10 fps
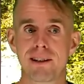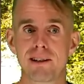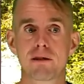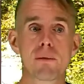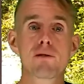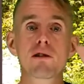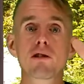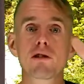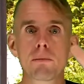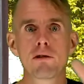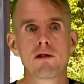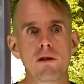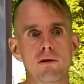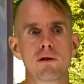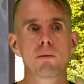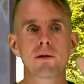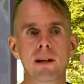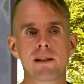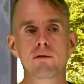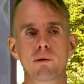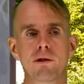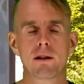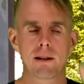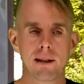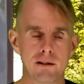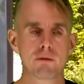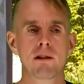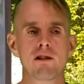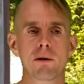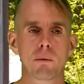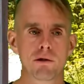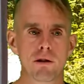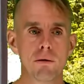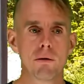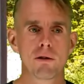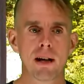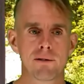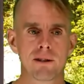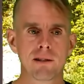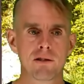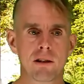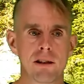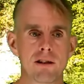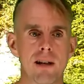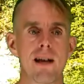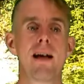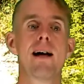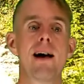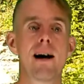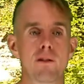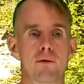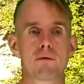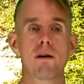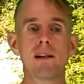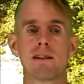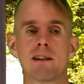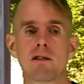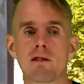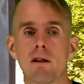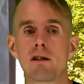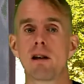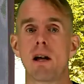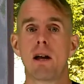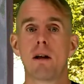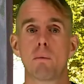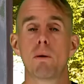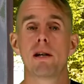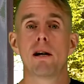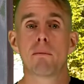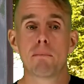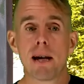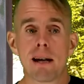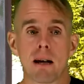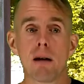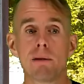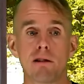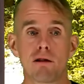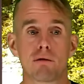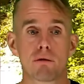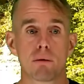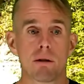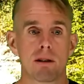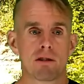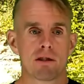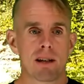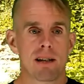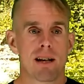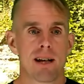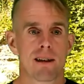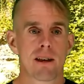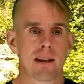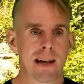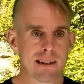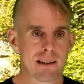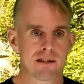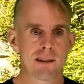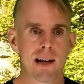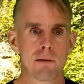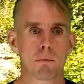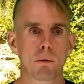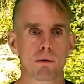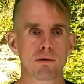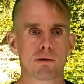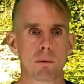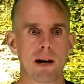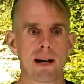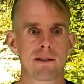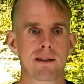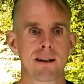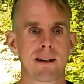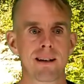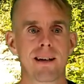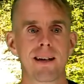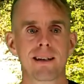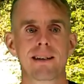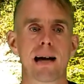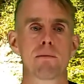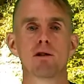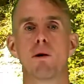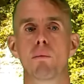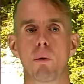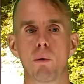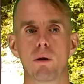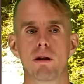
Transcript: So we've just substituted what that integral is equal to on the left-hand side. And on the right-hand side, we obey Leibniz's rule and say that that is tau wall squared gamma dot wall.